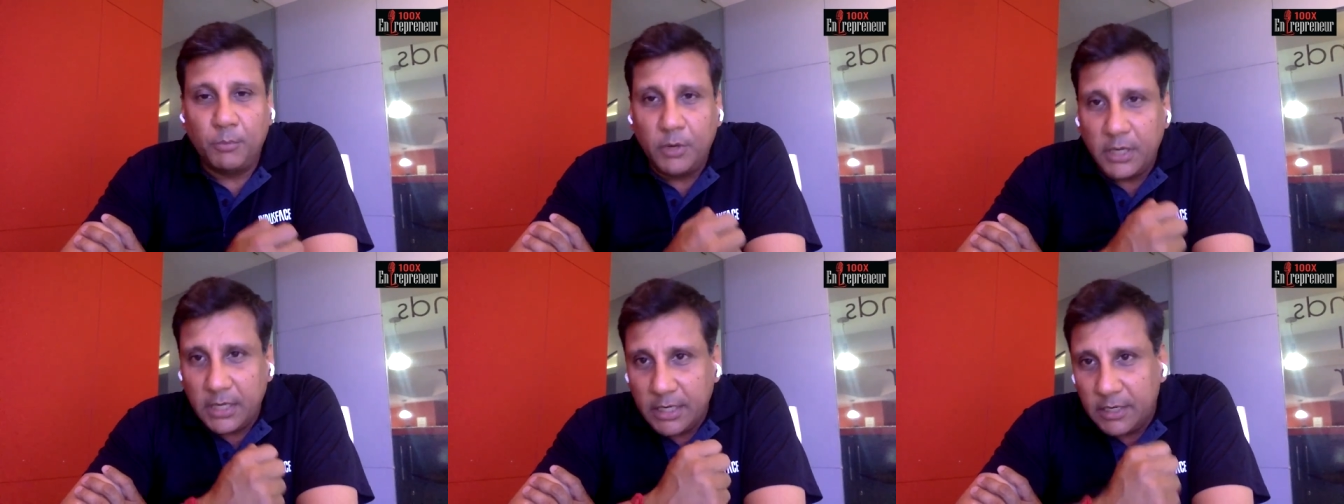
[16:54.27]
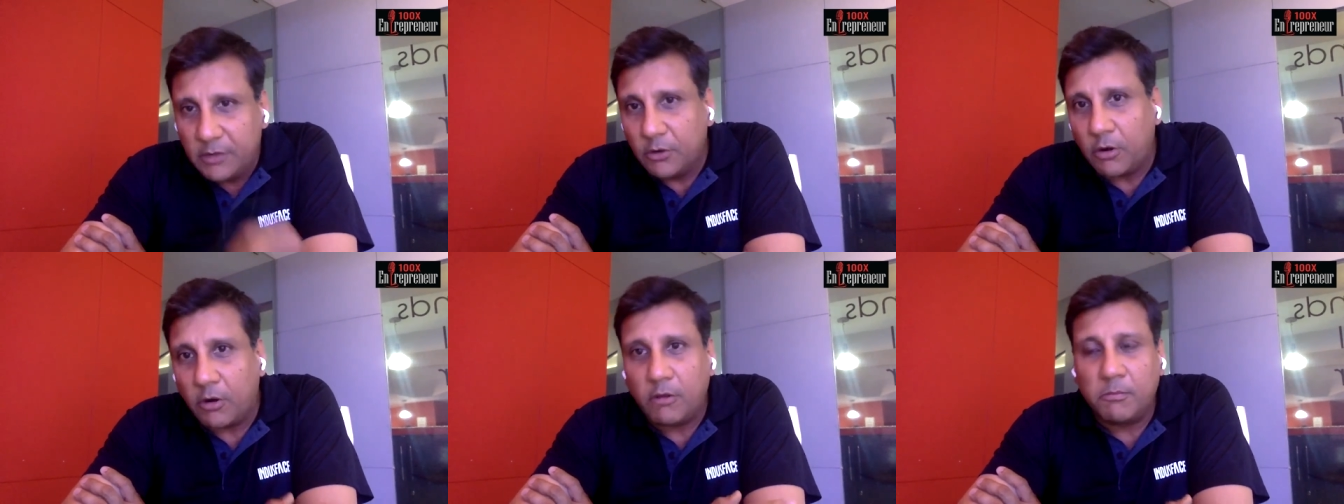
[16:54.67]
pulling
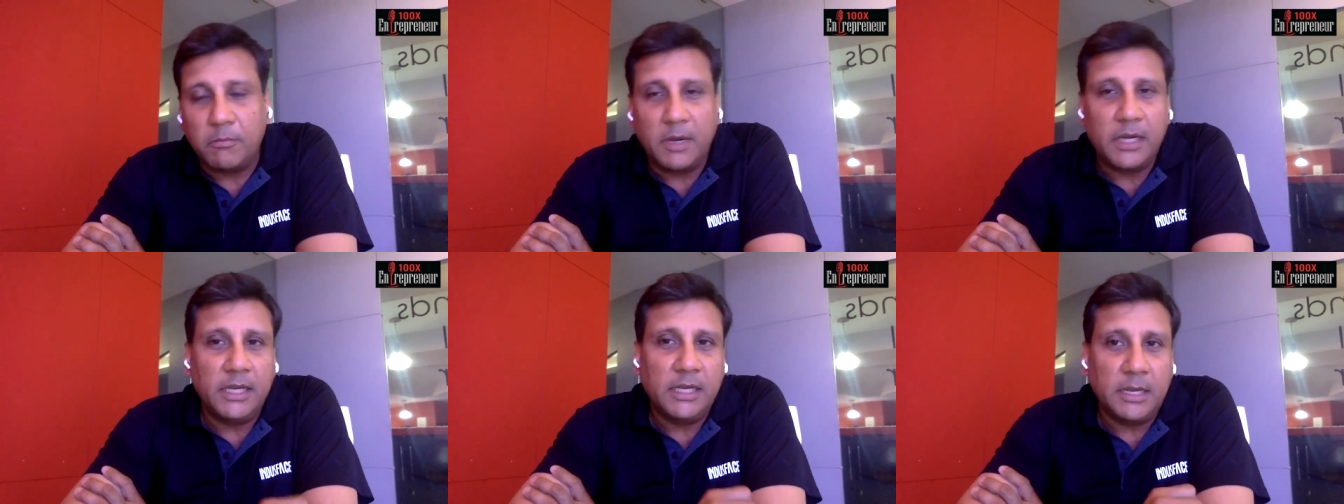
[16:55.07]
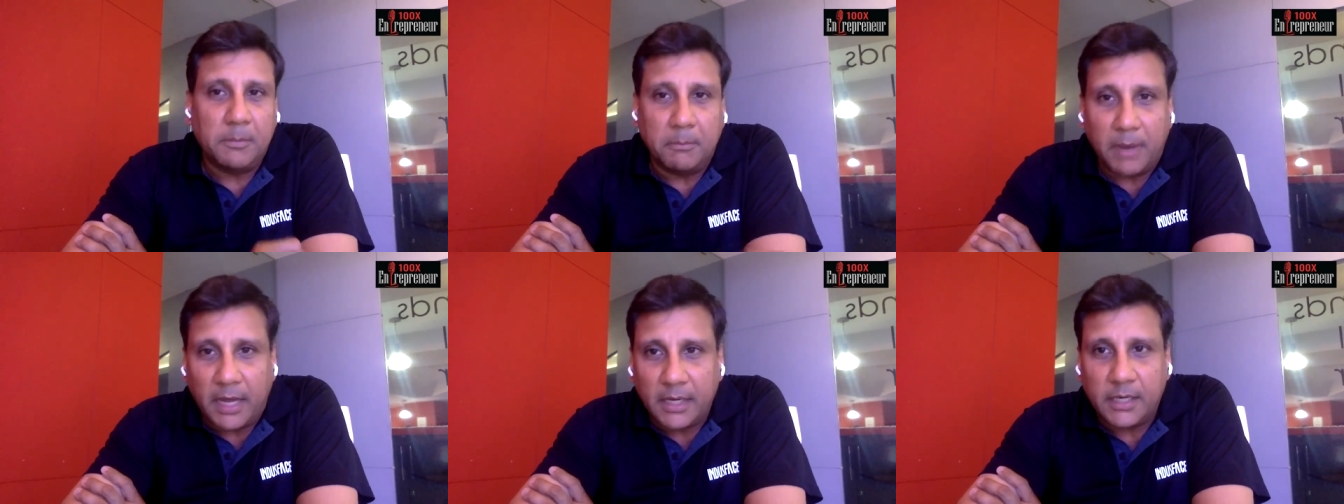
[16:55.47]
in a lot of money
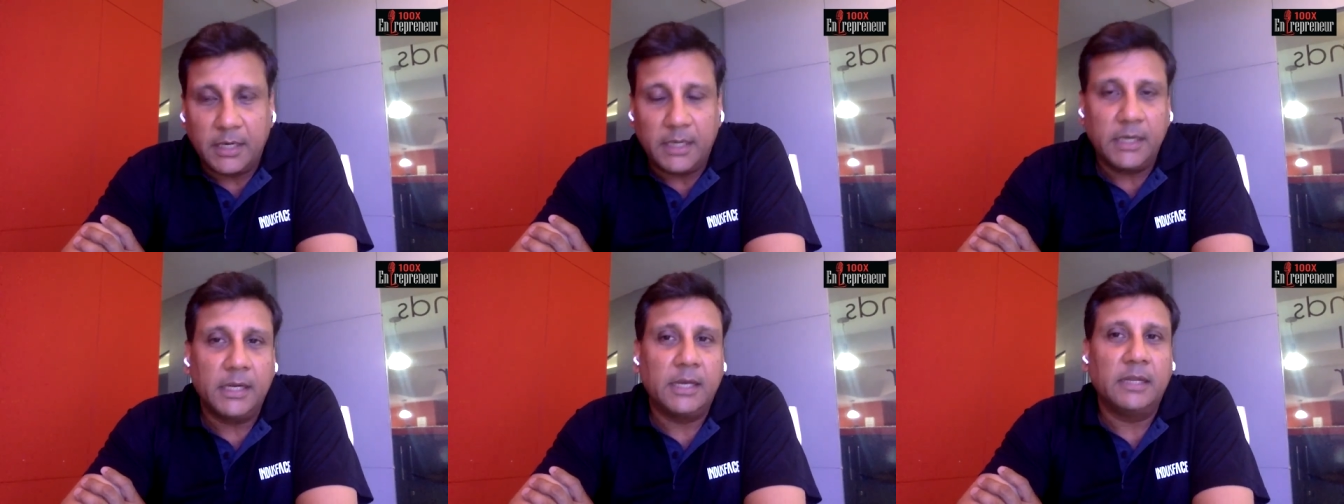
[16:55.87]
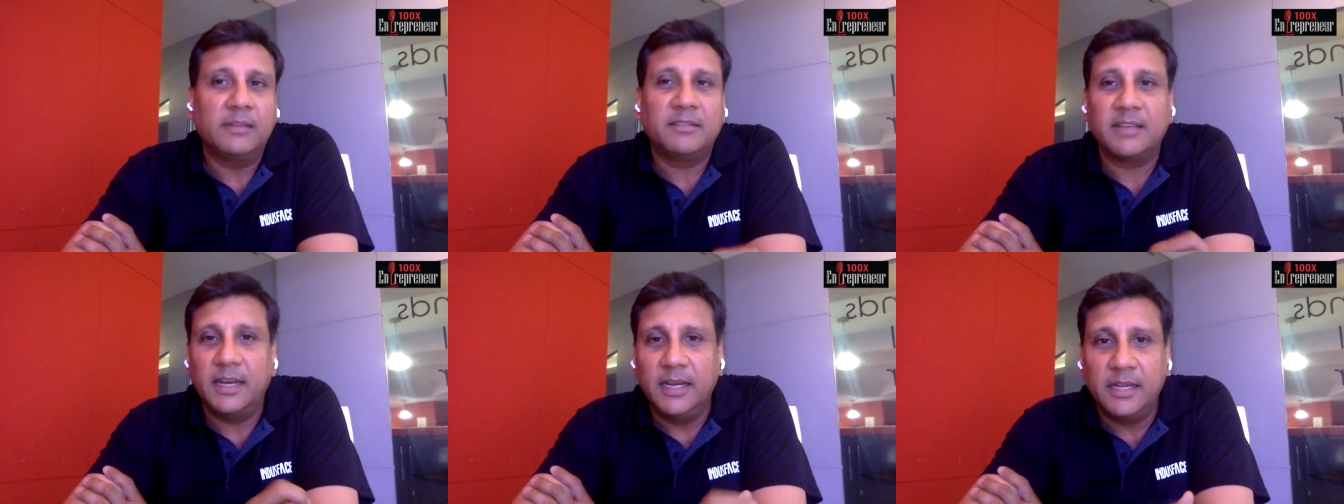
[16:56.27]
and marketing it
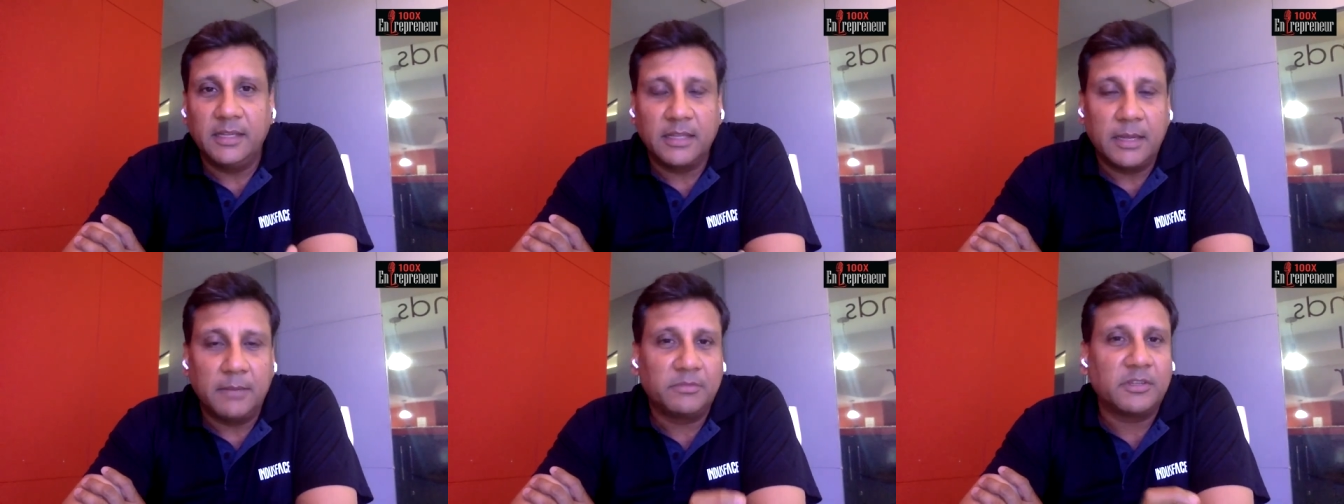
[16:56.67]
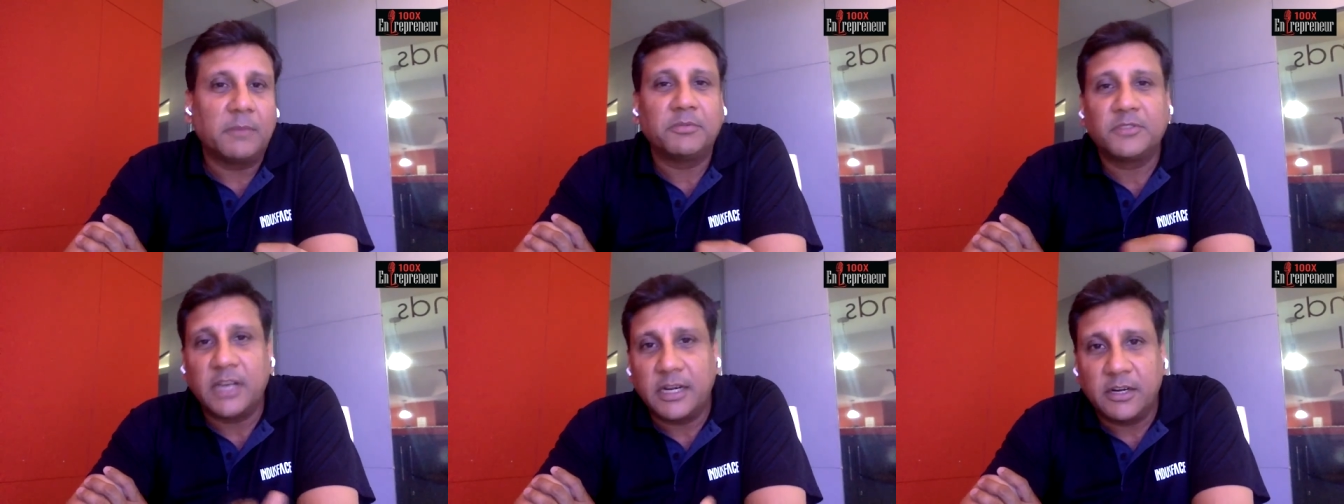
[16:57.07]
and selling them
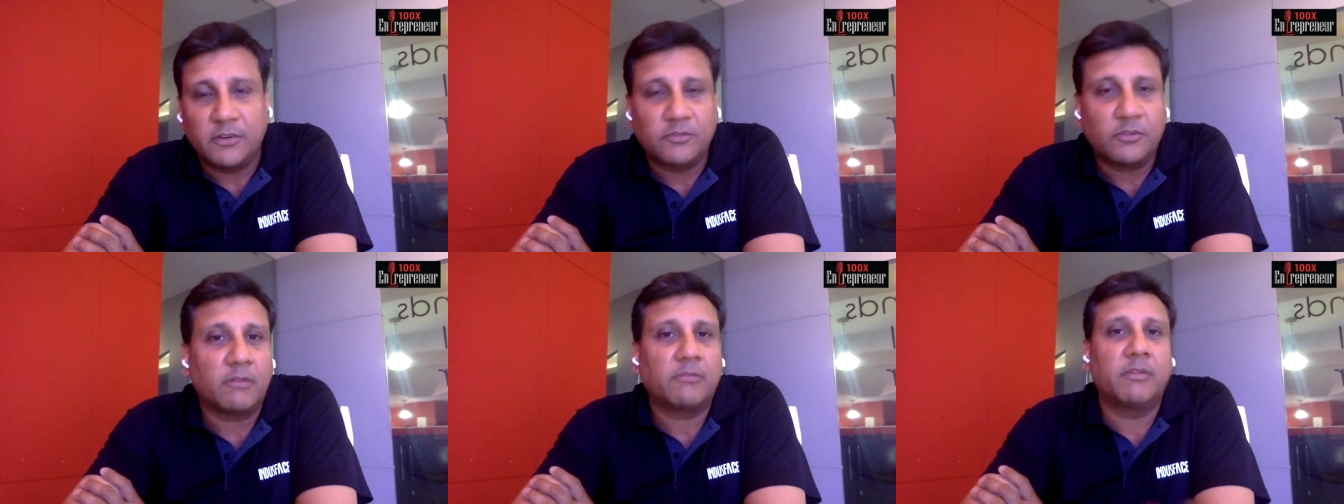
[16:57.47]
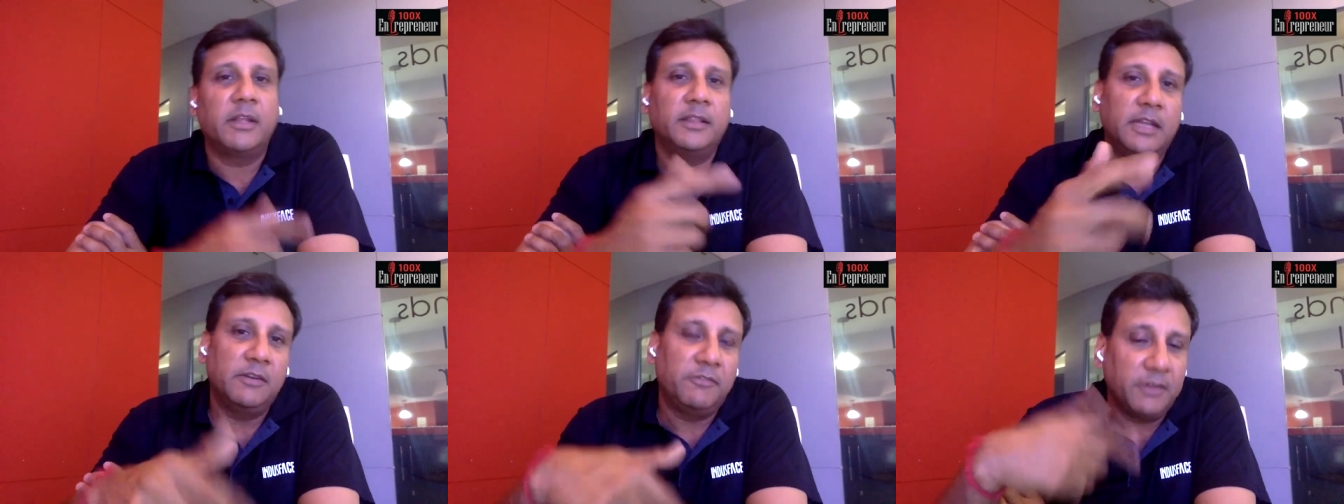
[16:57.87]
substandard
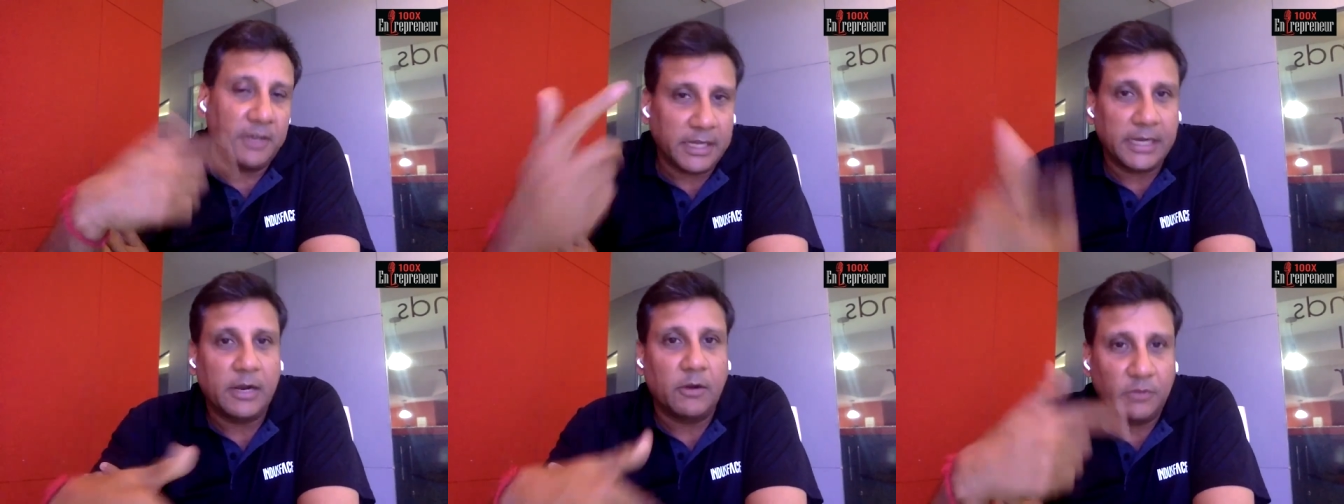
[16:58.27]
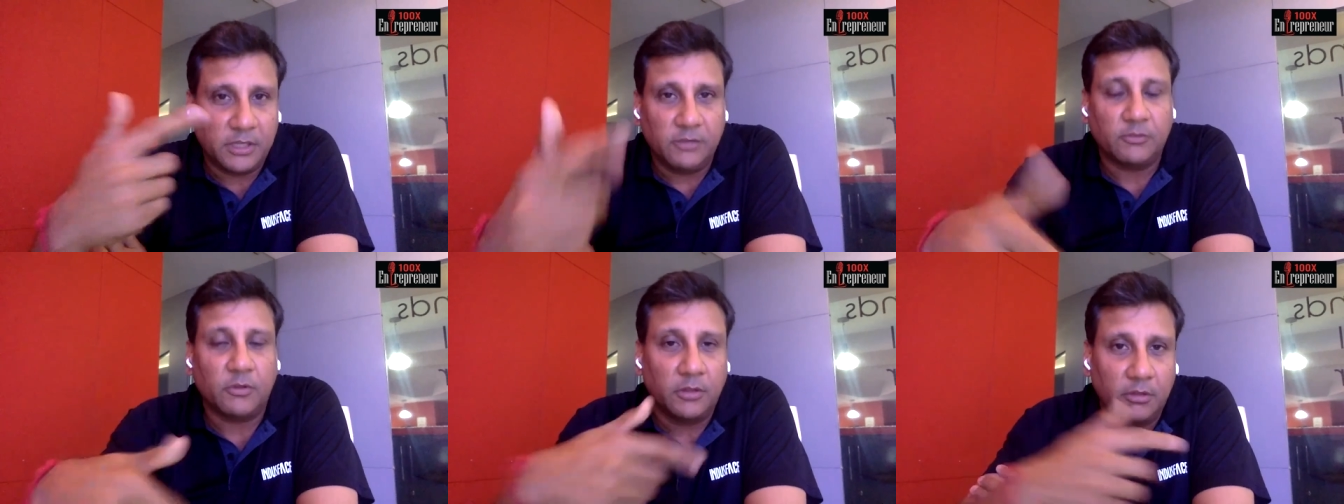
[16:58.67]
software and then figuring
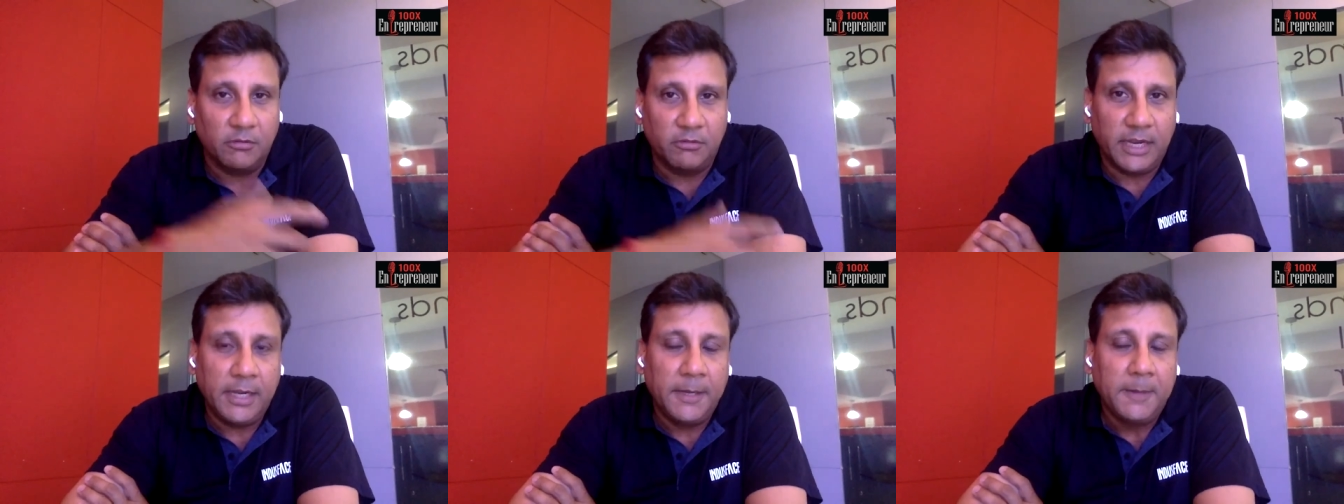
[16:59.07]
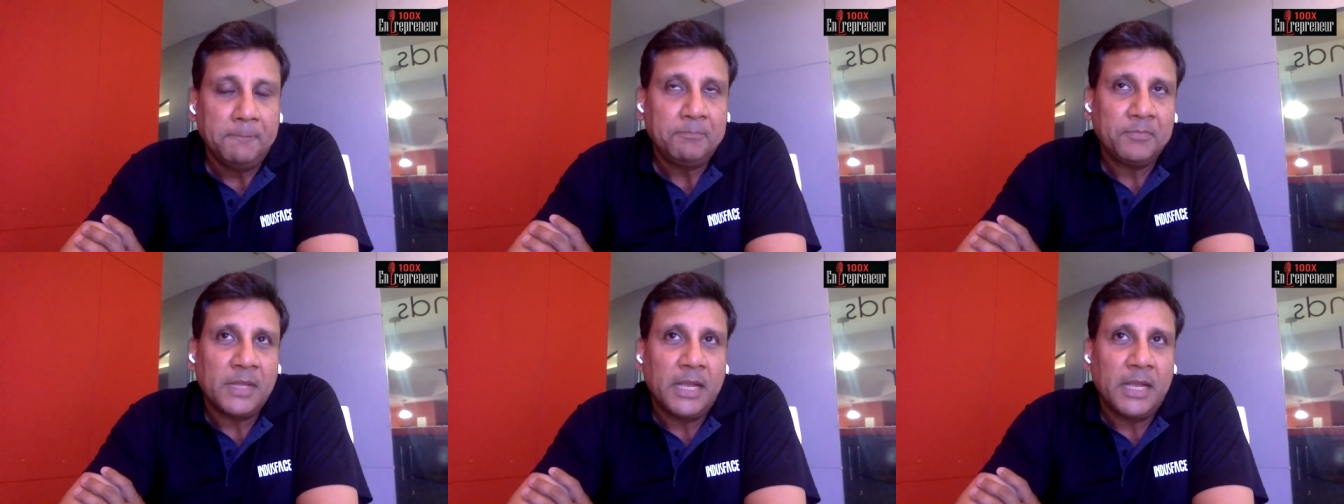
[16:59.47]
out things on the way.